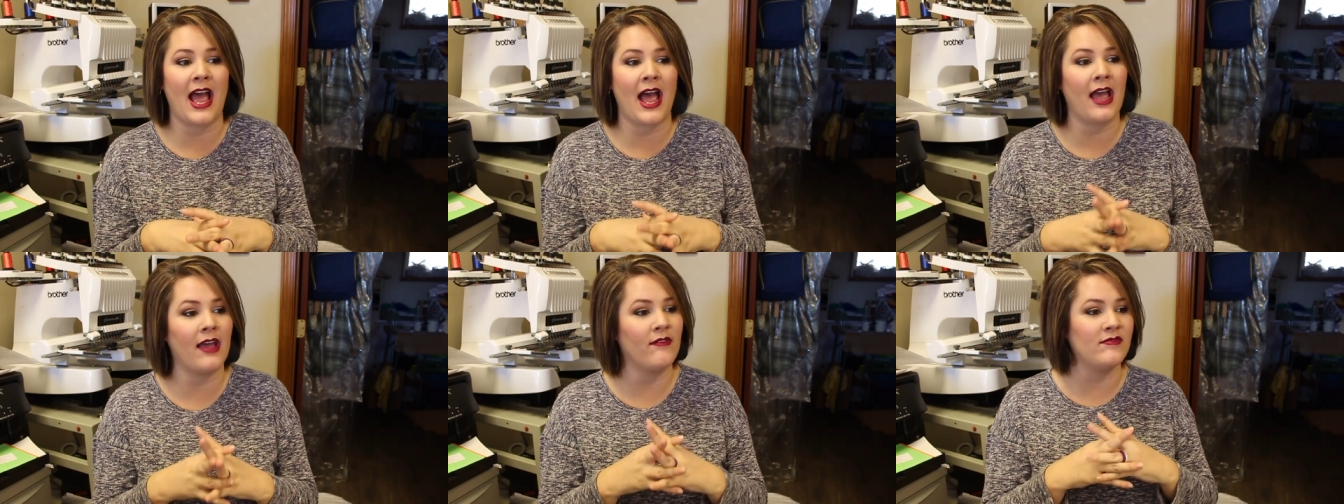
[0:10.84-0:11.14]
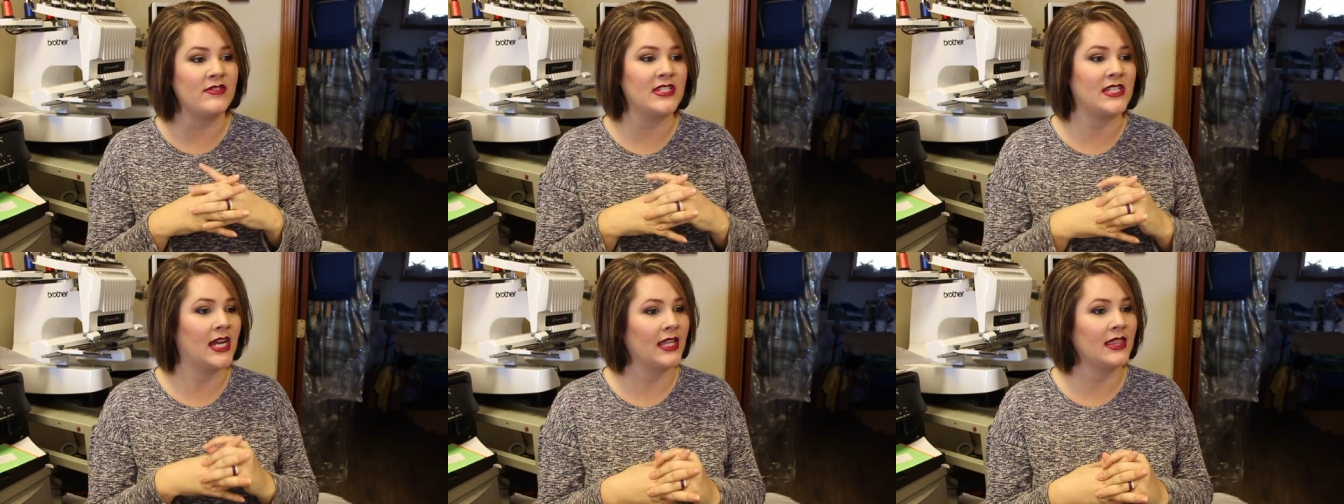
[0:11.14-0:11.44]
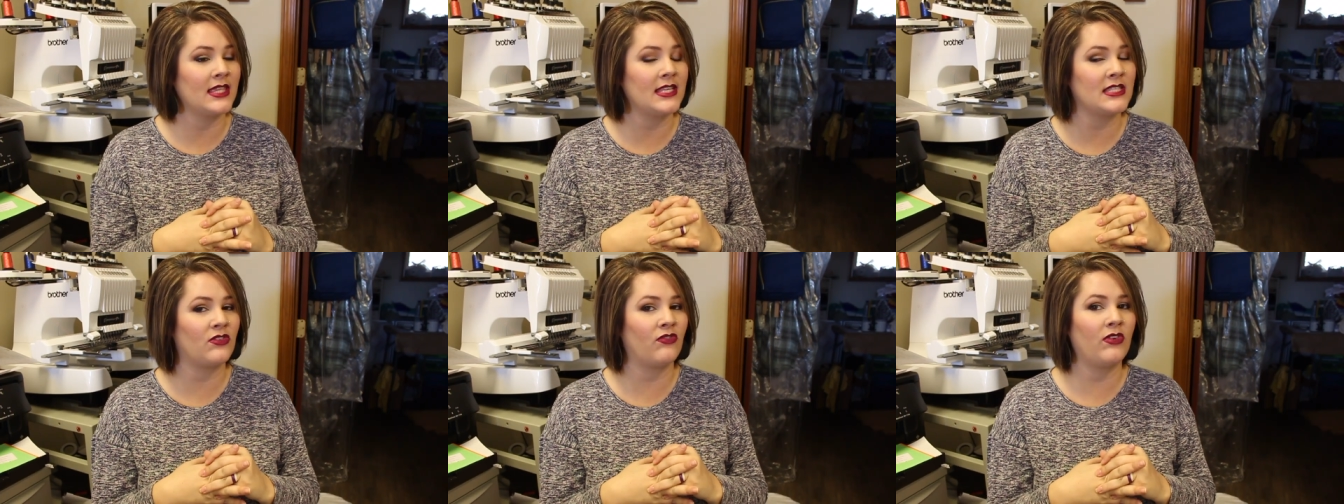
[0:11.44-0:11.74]
I've done
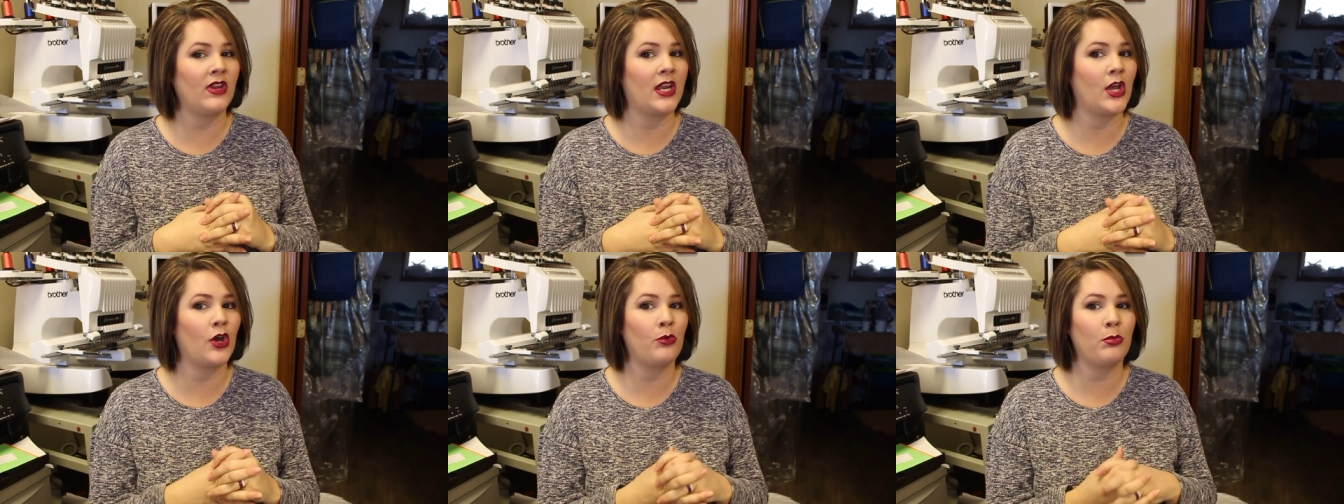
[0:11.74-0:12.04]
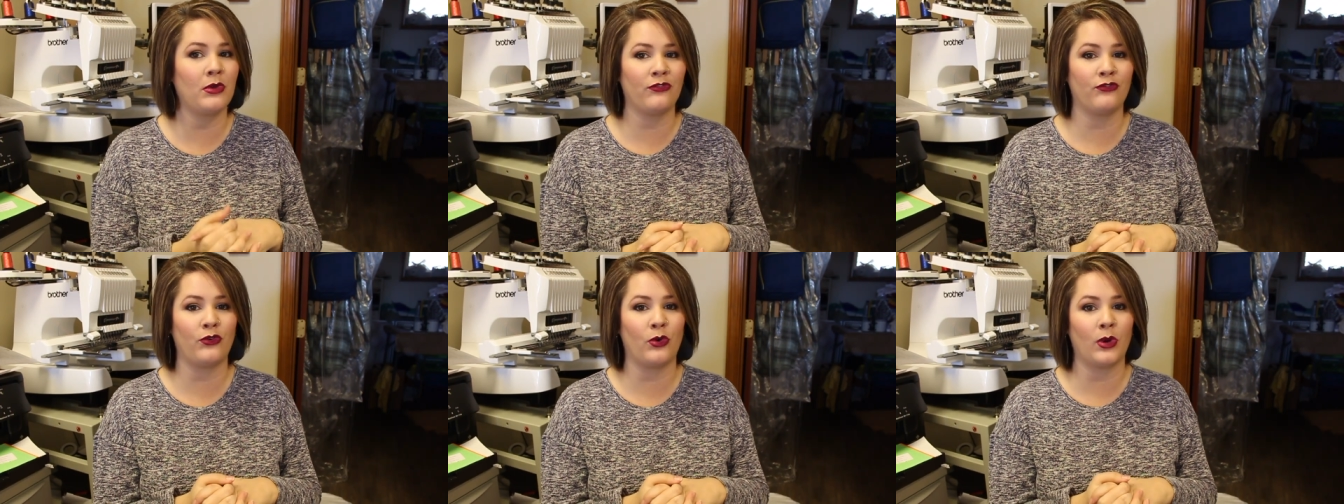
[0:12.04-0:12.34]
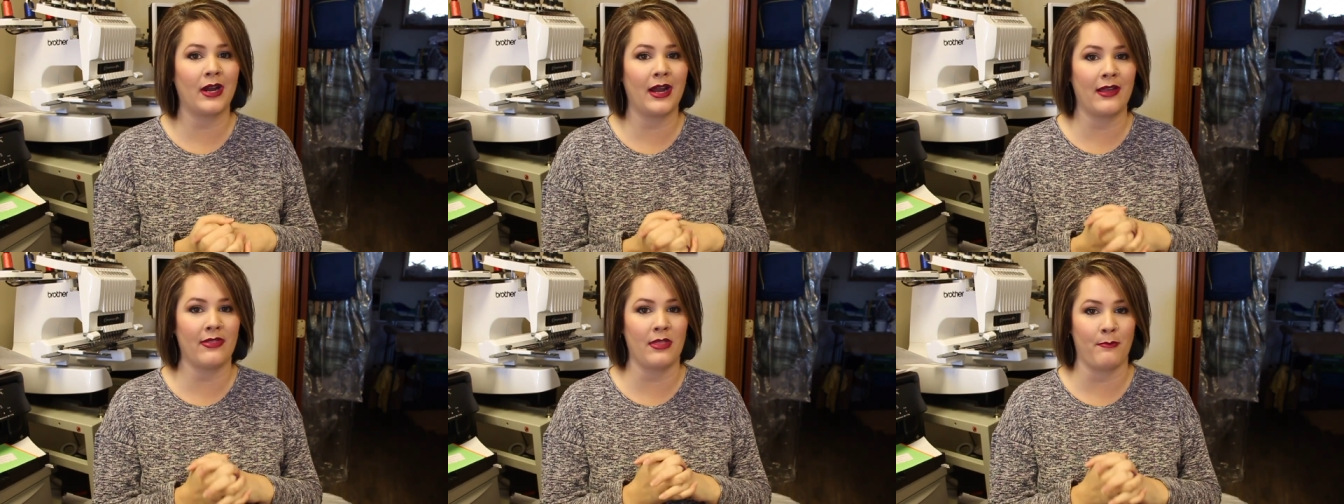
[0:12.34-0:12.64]
this video
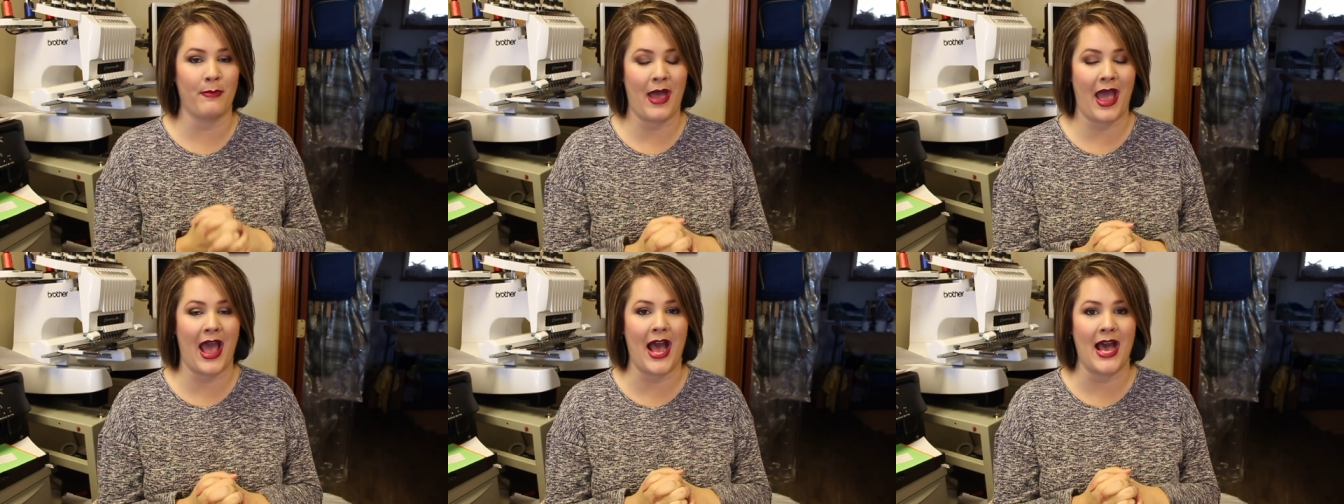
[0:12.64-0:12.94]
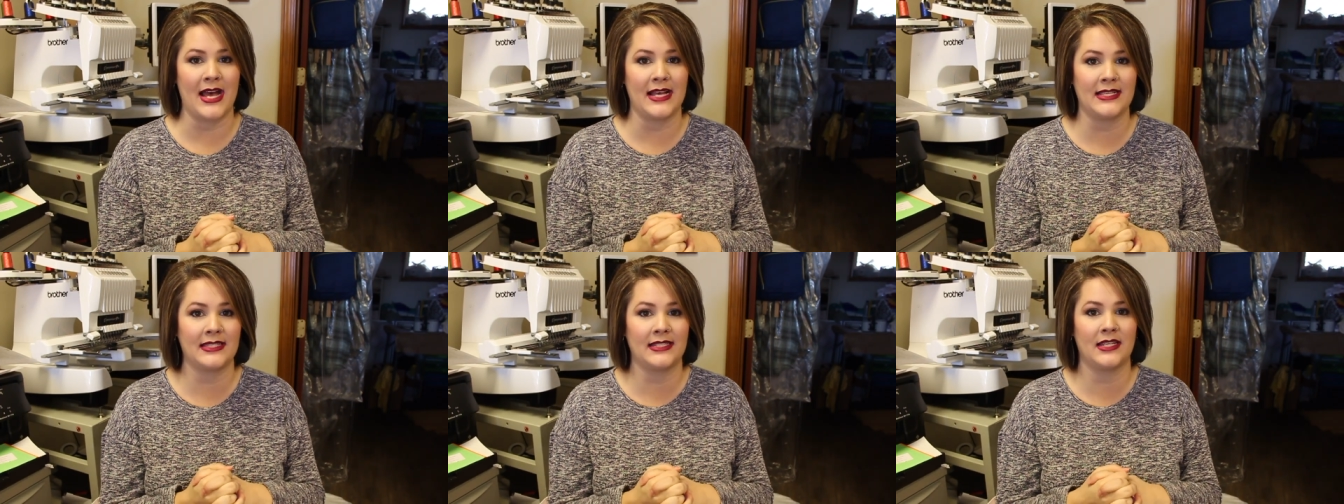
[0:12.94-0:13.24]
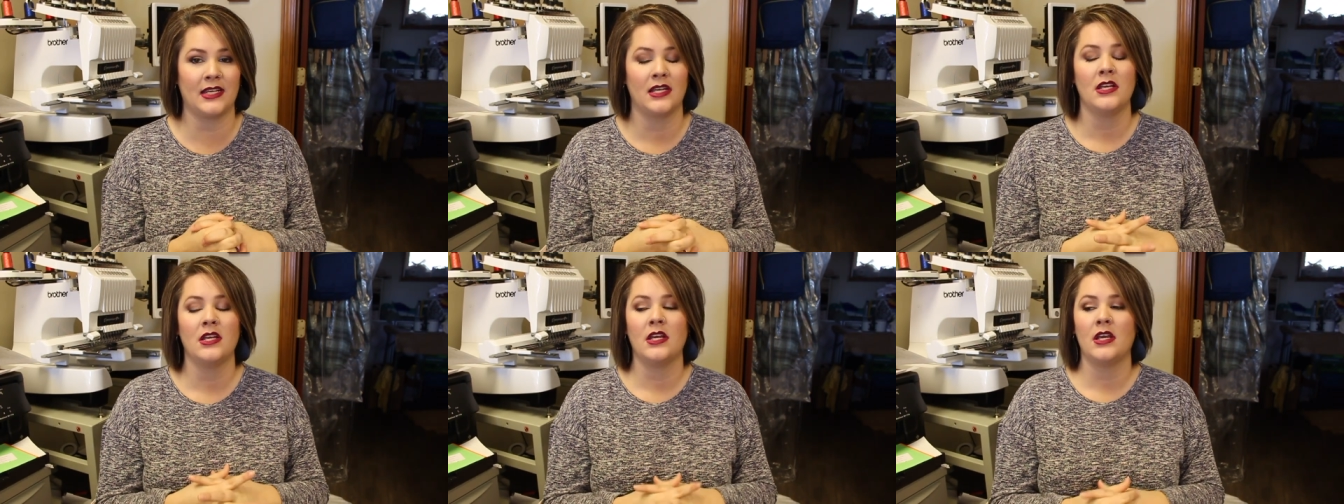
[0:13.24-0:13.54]
before in the past